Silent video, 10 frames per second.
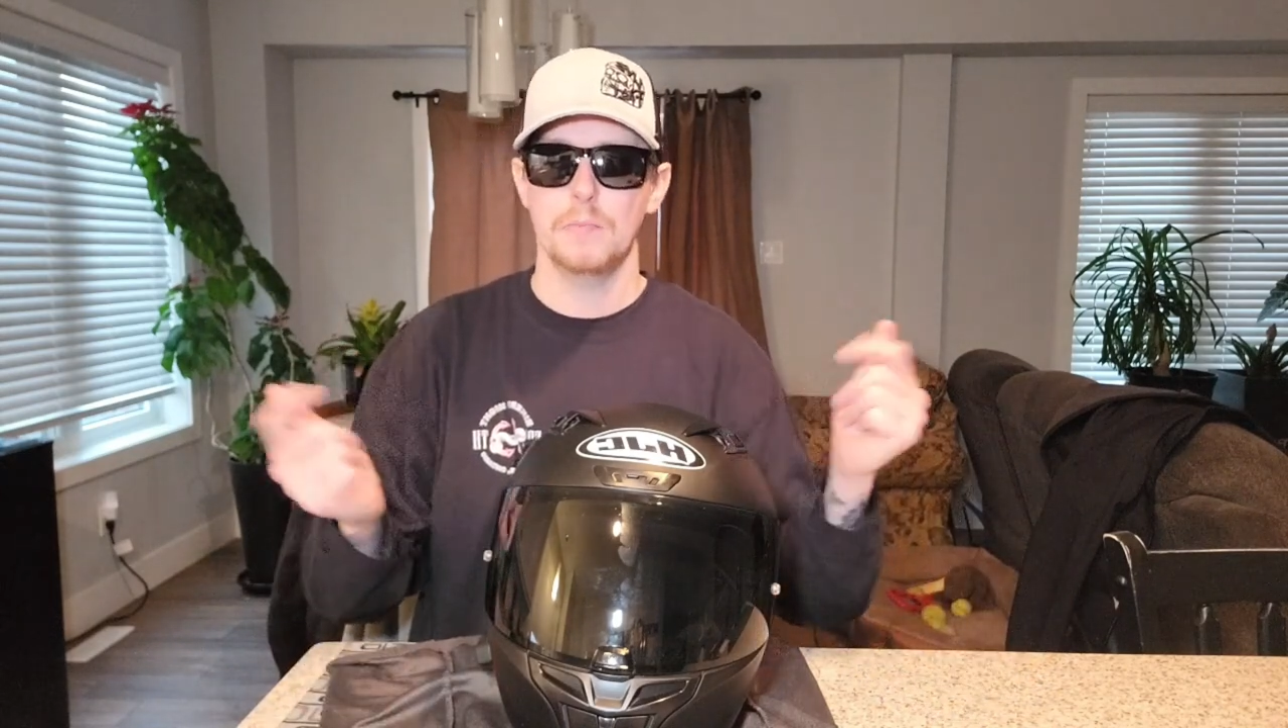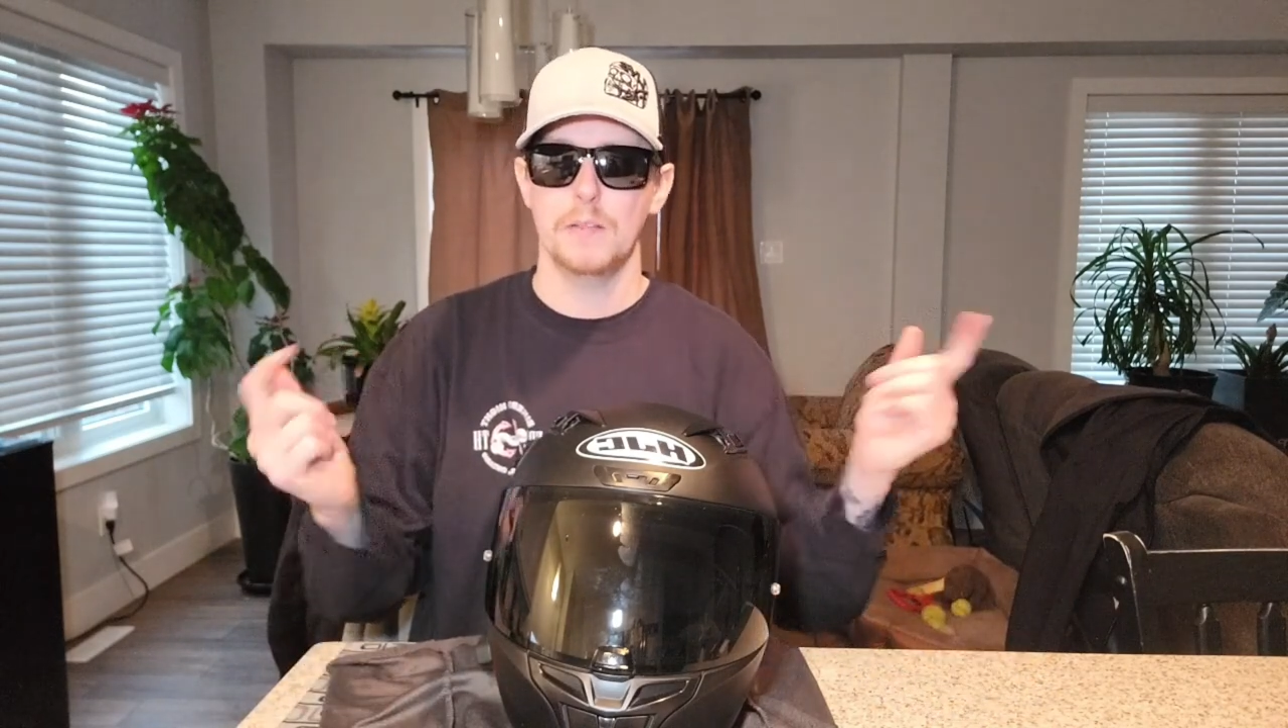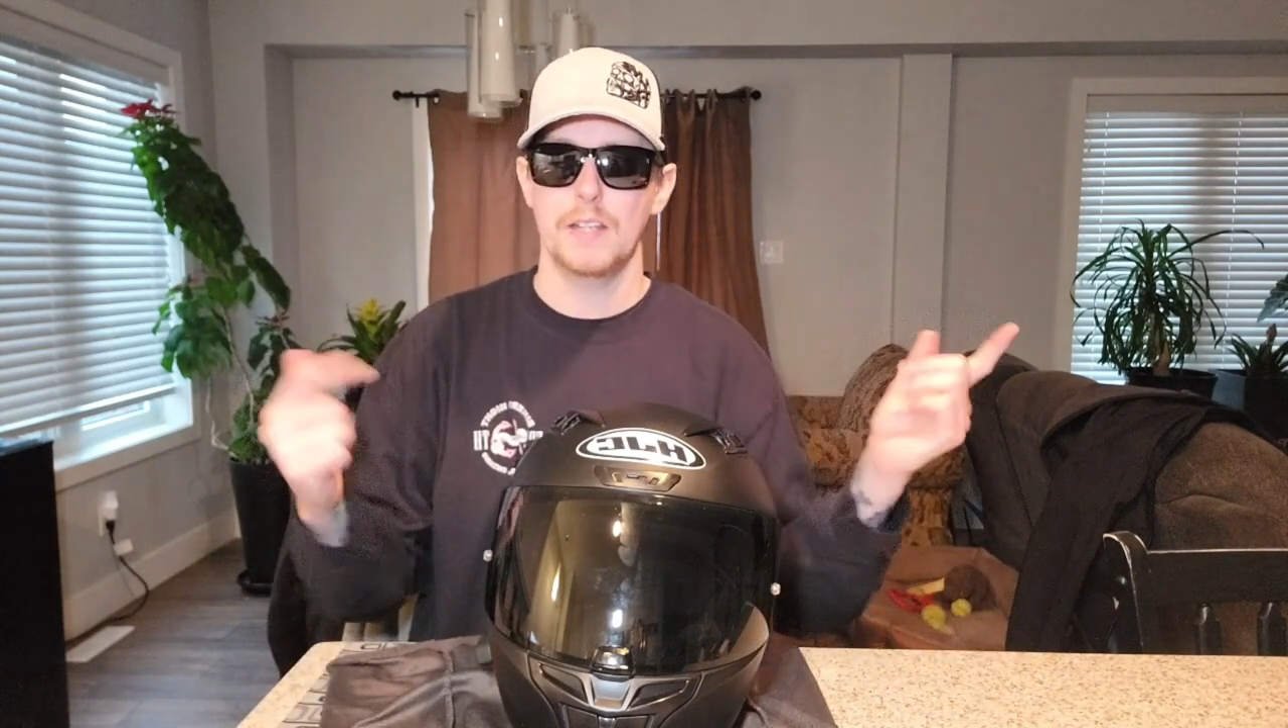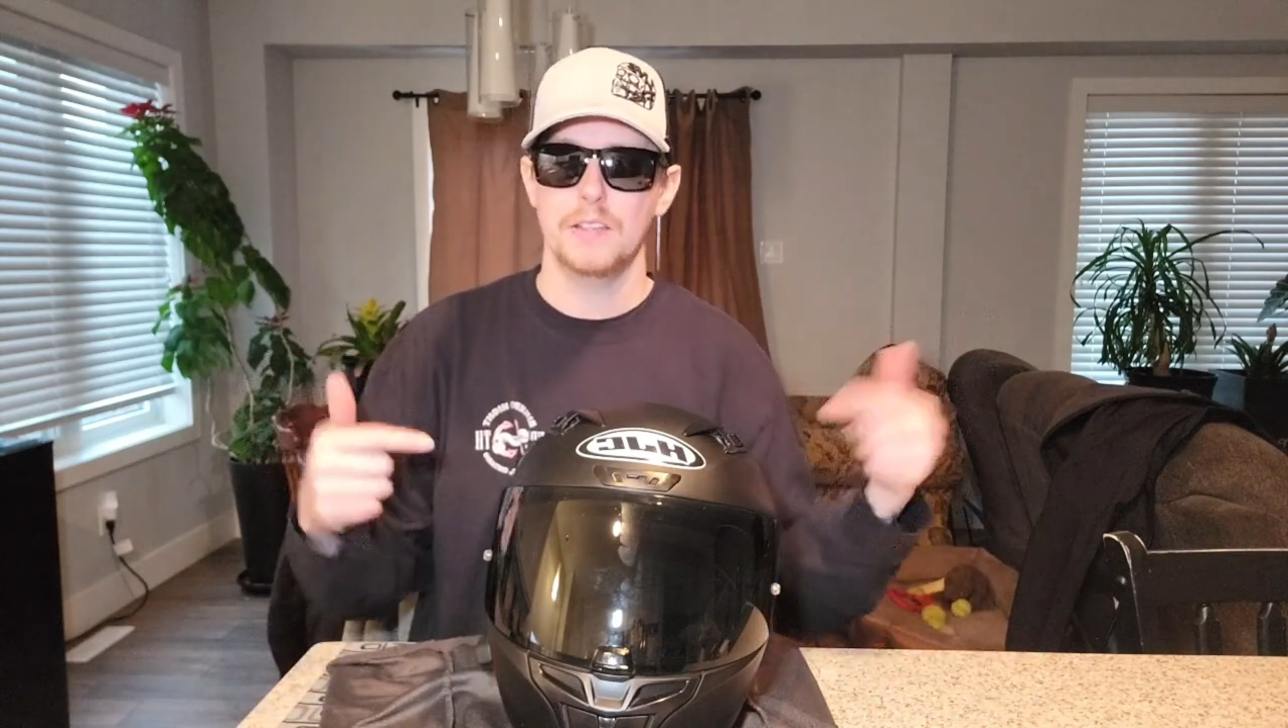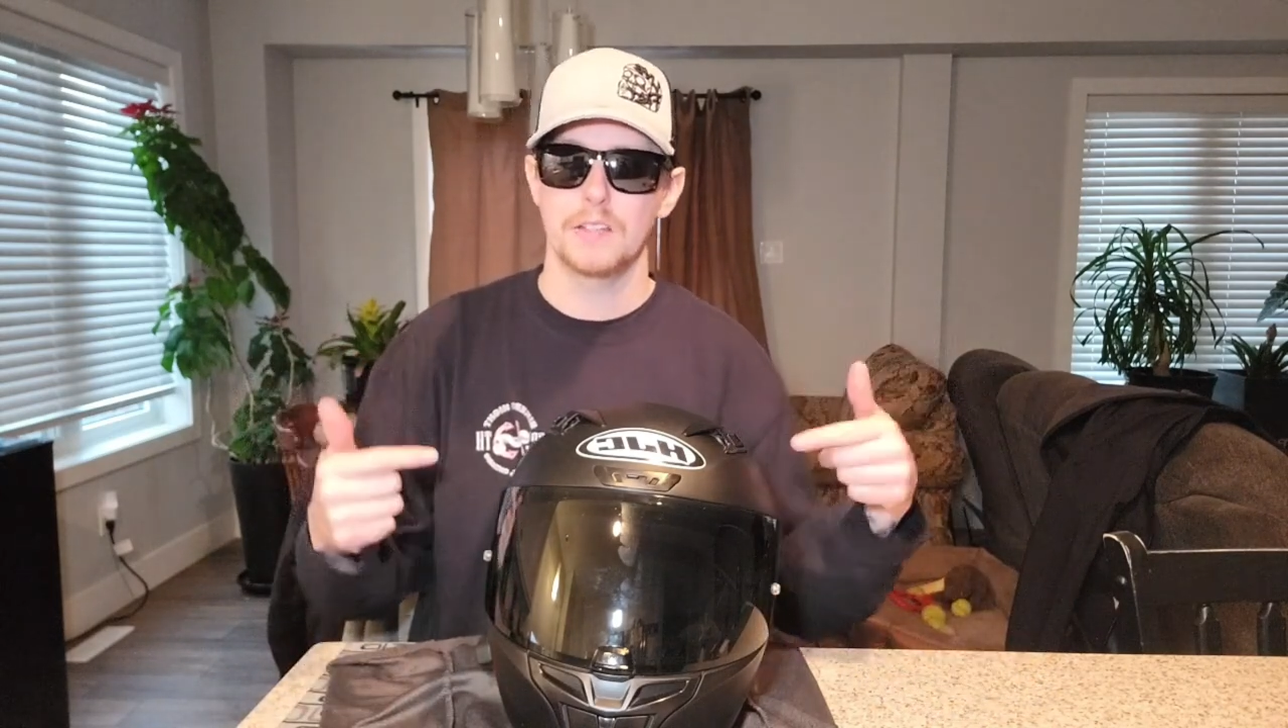
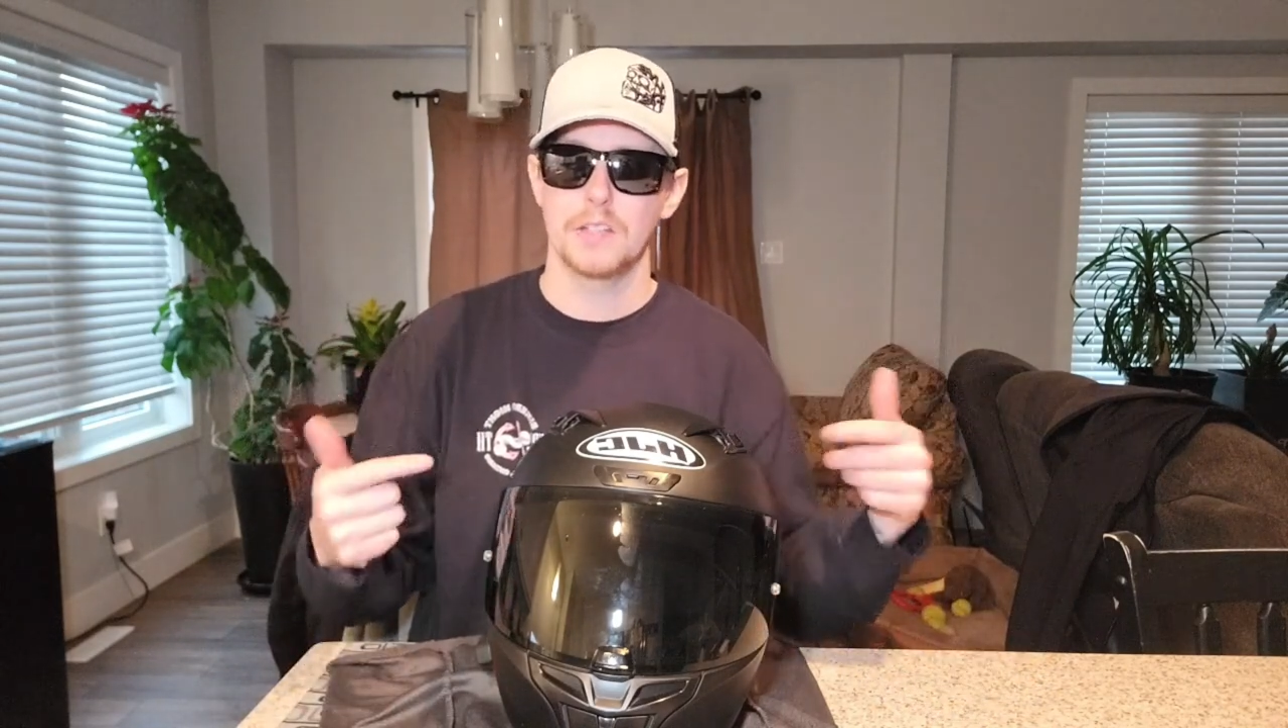up and hit the